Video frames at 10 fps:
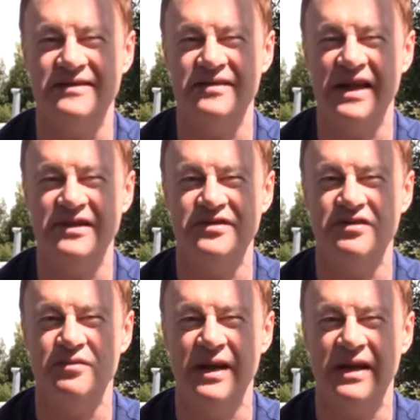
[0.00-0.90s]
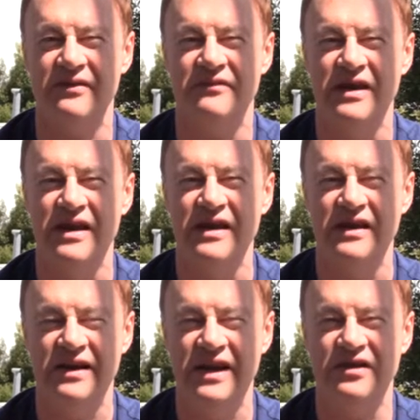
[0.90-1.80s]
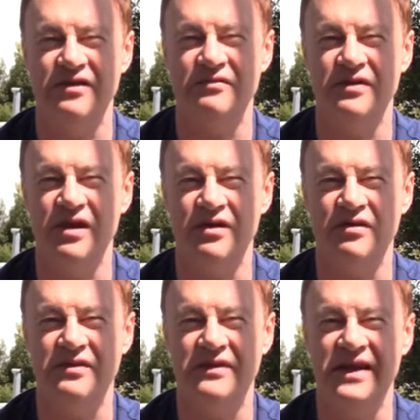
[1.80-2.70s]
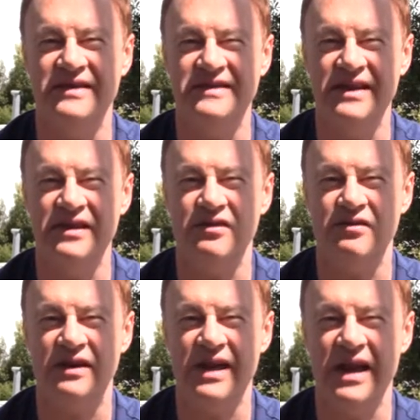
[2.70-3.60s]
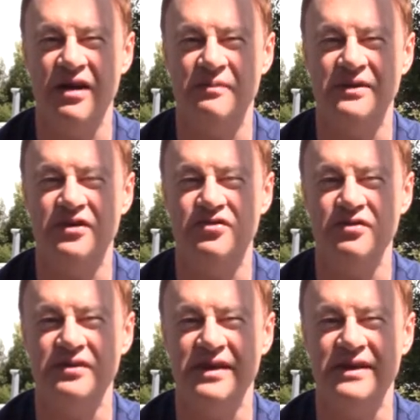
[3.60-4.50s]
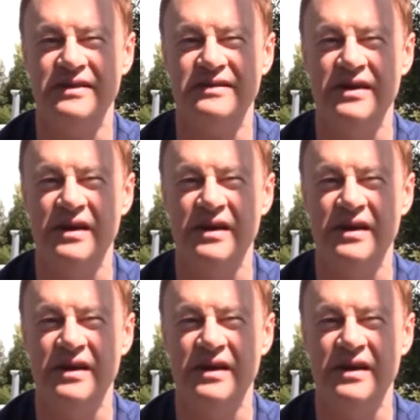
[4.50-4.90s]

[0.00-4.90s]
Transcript: So that's their way of letting you know that they see your account. But the truth is,